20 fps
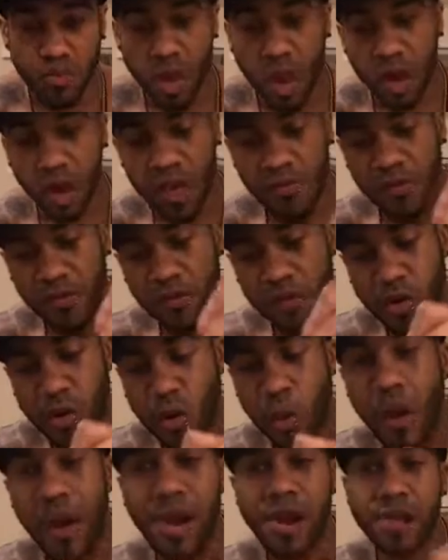Leaving for
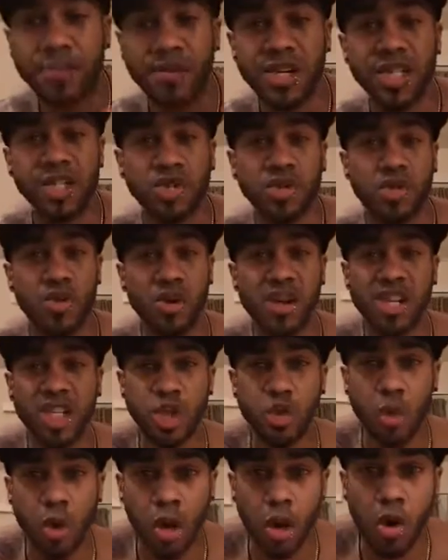Hawaii. Make sure you get
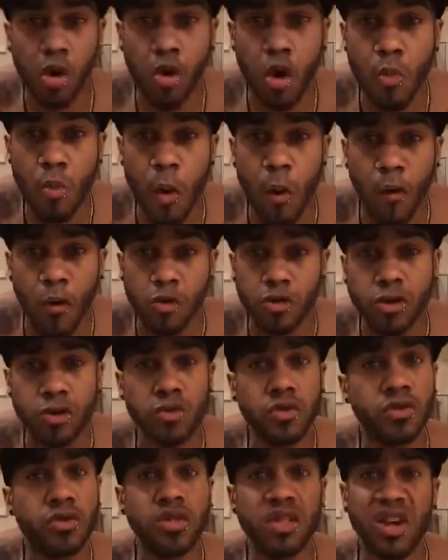you a Loco Moco as
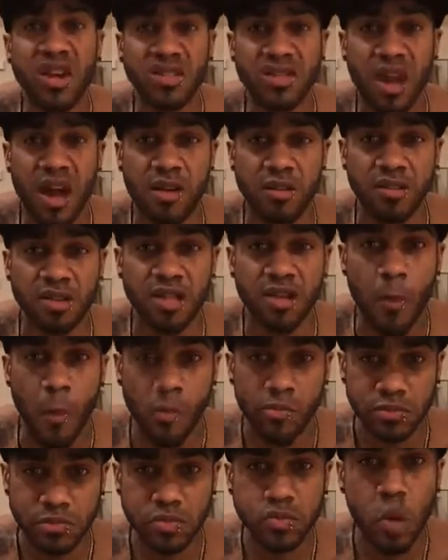soon as you touch down, G.
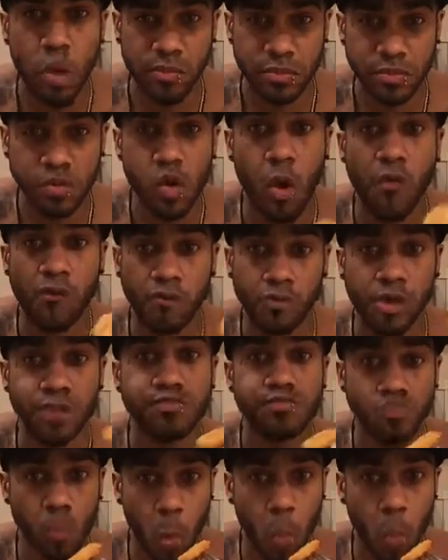That's for real.